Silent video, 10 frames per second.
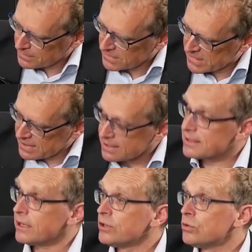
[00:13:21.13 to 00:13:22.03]
This is
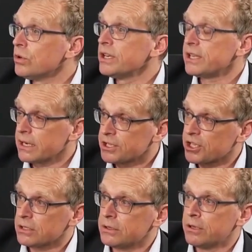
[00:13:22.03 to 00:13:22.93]
the new
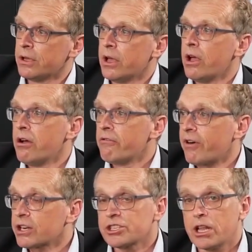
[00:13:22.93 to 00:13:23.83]
intelligent
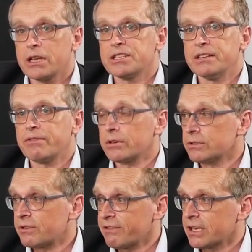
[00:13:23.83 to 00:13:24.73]
functionality for the
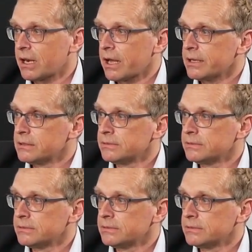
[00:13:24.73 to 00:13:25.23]
traffic light.